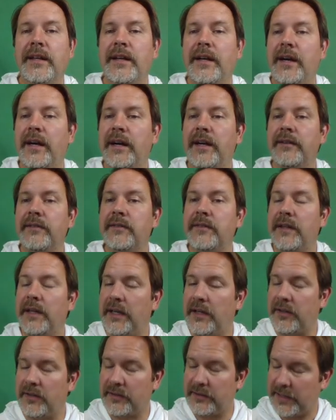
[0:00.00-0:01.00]
Um,
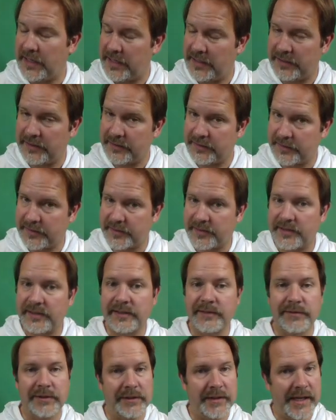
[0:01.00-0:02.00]
or else,
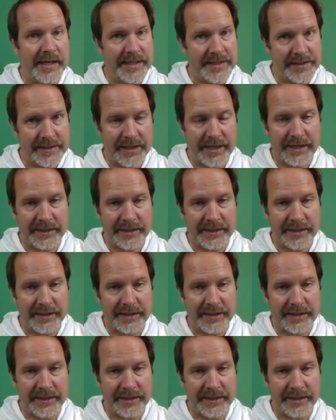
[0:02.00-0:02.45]
if you let it sit